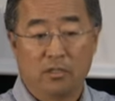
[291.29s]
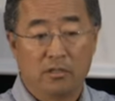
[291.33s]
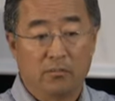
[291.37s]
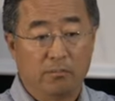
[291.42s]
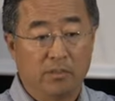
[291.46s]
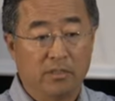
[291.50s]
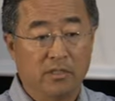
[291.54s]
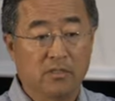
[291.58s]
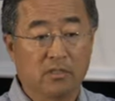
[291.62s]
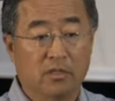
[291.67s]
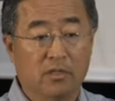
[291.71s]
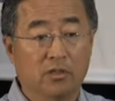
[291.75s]

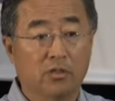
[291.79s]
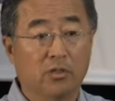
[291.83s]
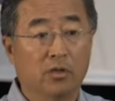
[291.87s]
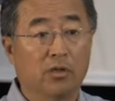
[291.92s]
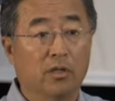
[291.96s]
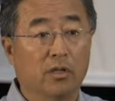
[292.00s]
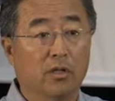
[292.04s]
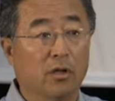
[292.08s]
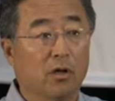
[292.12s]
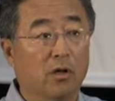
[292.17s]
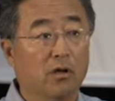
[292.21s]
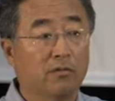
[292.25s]
basically turn
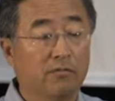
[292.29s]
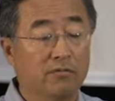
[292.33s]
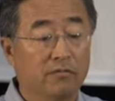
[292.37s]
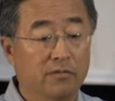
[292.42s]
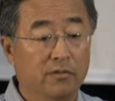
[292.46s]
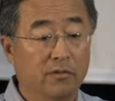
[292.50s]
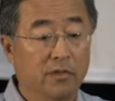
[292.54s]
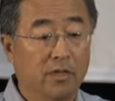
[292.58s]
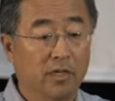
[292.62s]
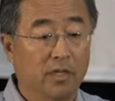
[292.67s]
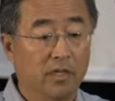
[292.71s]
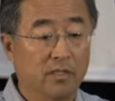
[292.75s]
it off
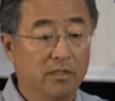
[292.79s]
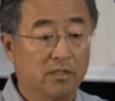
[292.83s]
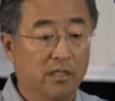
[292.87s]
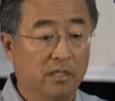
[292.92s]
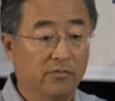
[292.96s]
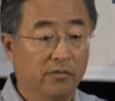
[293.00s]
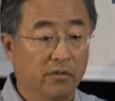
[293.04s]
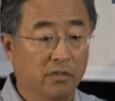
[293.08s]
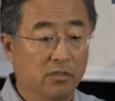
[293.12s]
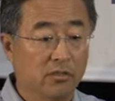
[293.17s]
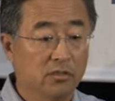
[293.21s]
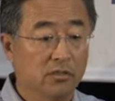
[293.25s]
and
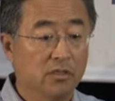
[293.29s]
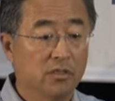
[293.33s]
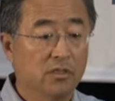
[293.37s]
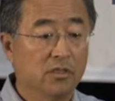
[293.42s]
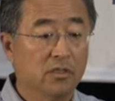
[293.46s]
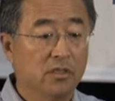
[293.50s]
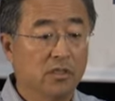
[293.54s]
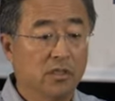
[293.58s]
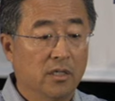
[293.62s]
save energy.